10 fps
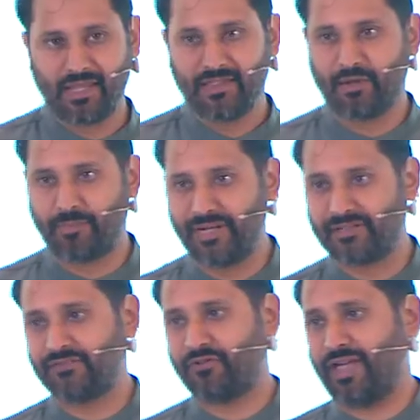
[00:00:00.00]
The
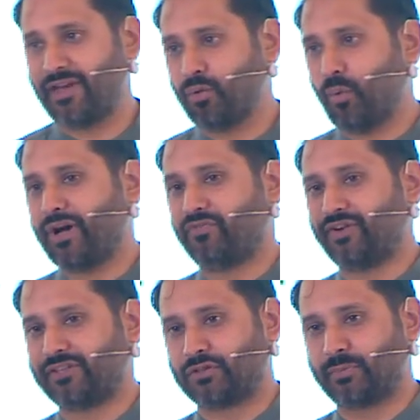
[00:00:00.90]
ability for any one of
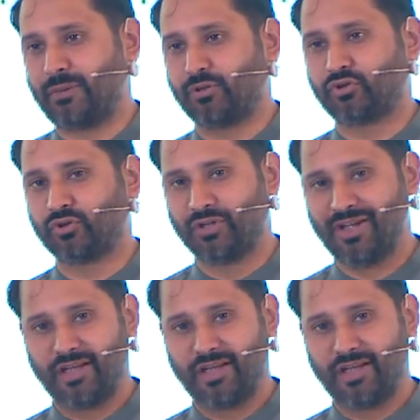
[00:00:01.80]
us to be able to